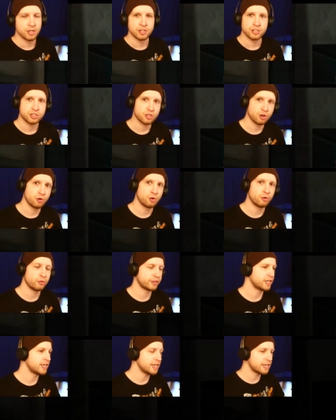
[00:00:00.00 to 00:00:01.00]
So
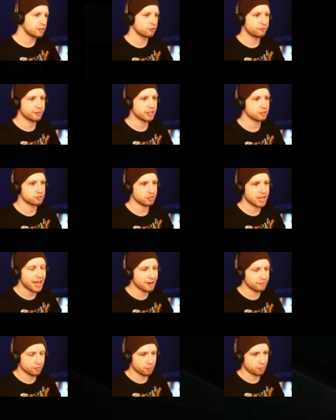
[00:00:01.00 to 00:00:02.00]
the eagle feathers are
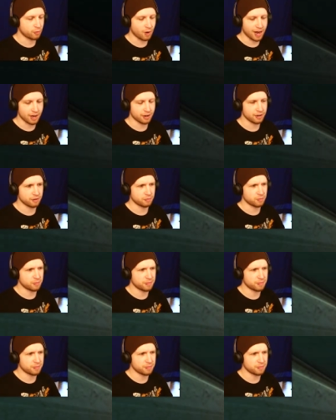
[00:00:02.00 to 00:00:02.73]
kind of a required...